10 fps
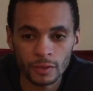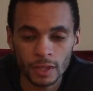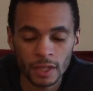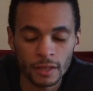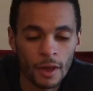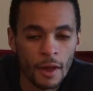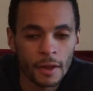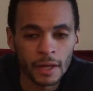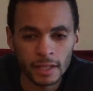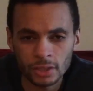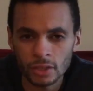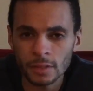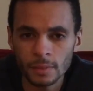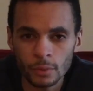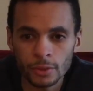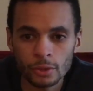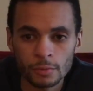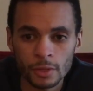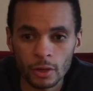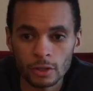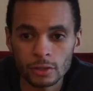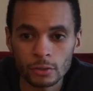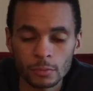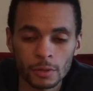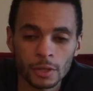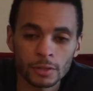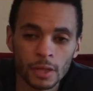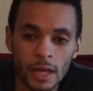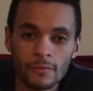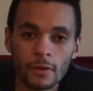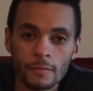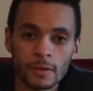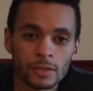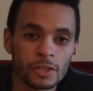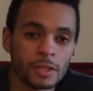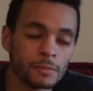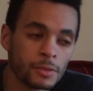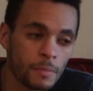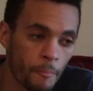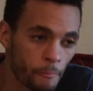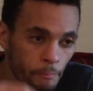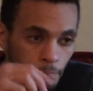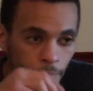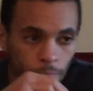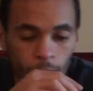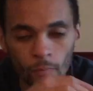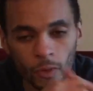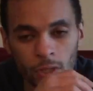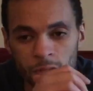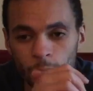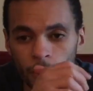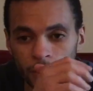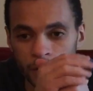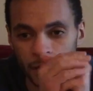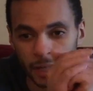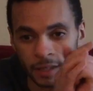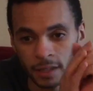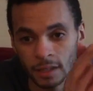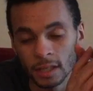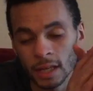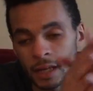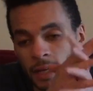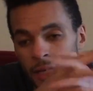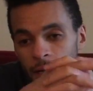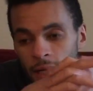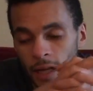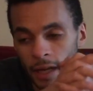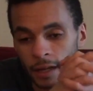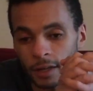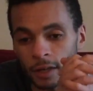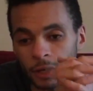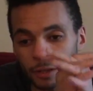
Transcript: thing. And same thing with QB and Arsenal, but A-Verb versus gyms sparked this idea. And